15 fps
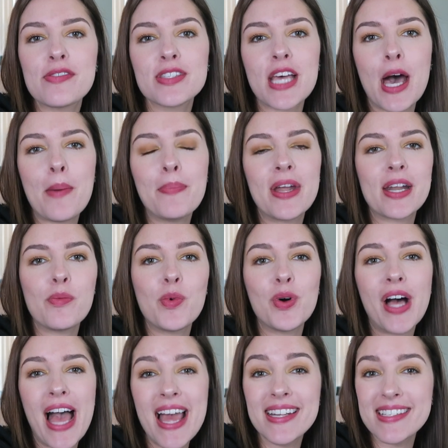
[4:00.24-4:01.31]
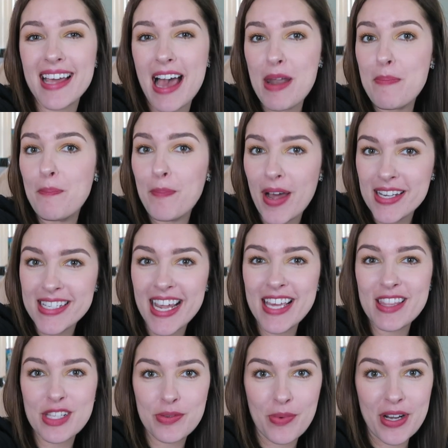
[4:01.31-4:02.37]
goes up, and it will end on
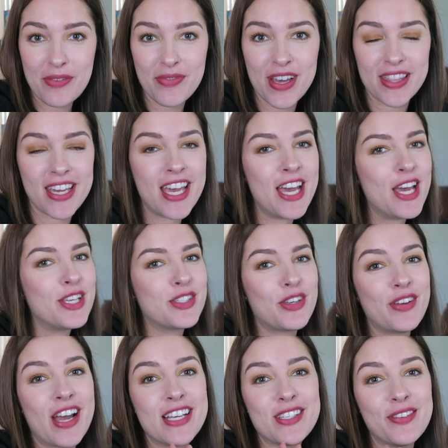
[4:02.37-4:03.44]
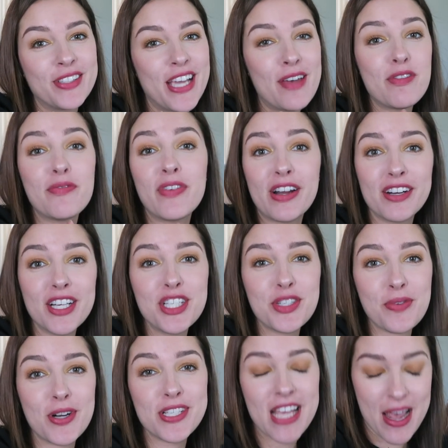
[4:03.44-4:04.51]
Monday the 25th. So you guys only have a very
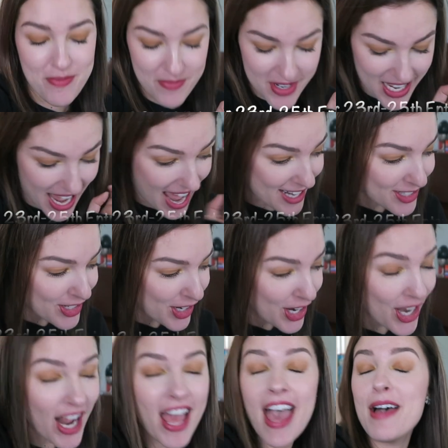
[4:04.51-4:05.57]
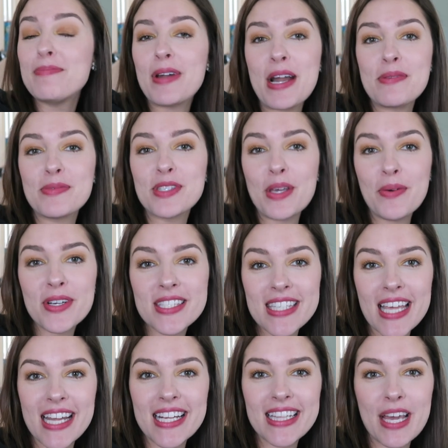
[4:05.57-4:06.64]
short time to enter, but I am so
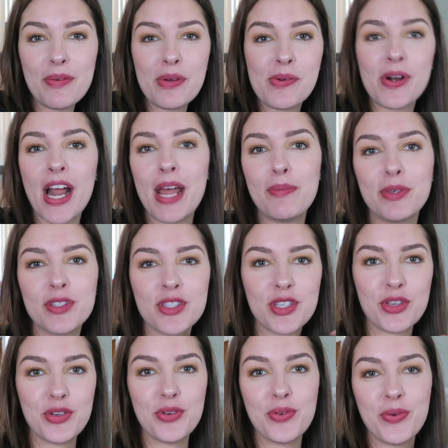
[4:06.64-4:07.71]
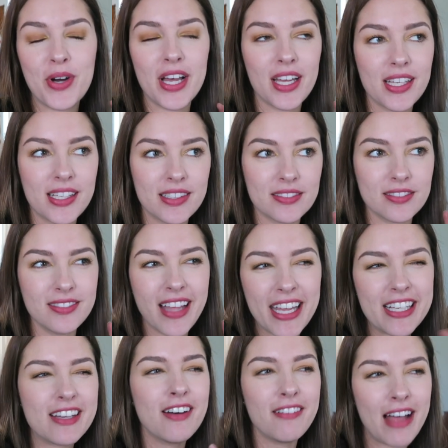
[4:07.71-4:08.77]
excited that we were able to
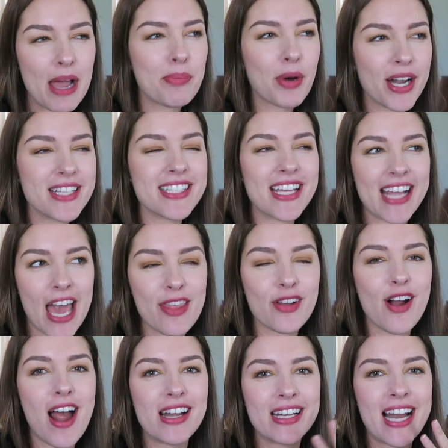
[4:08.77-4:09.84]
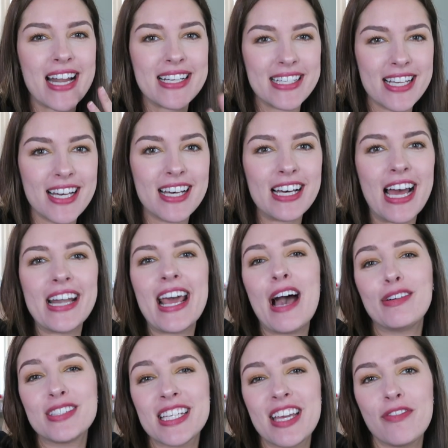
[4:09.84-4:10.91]
like collaborate together on an idea on
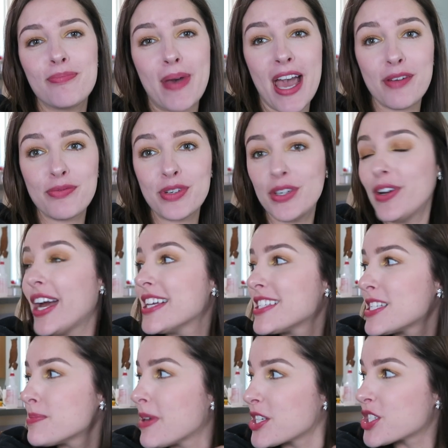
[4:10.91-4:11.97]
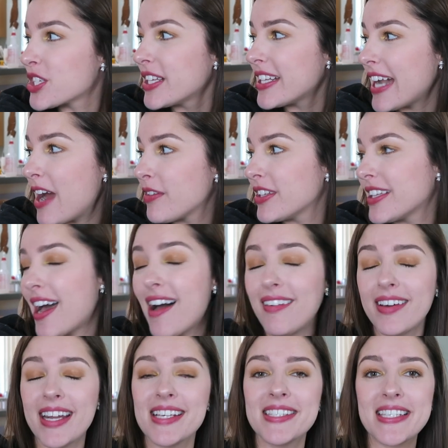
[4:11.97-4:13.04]
how to give back for you guys, especially now that the
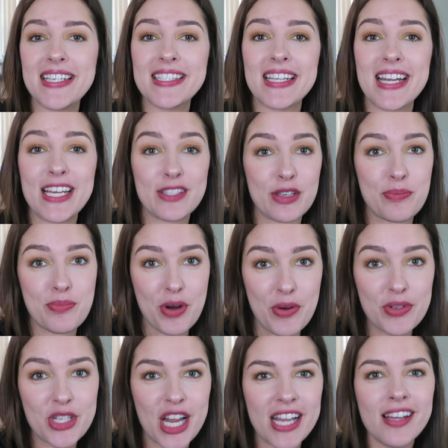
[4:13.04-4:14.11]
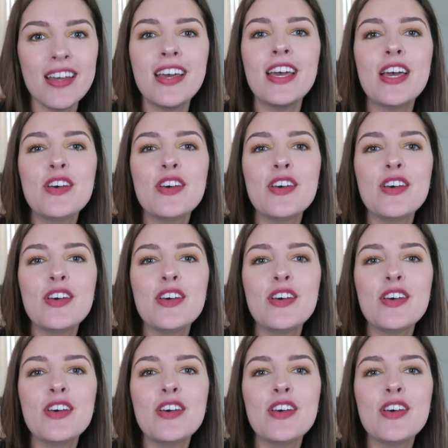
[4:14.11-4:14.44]
holiday season is approaching.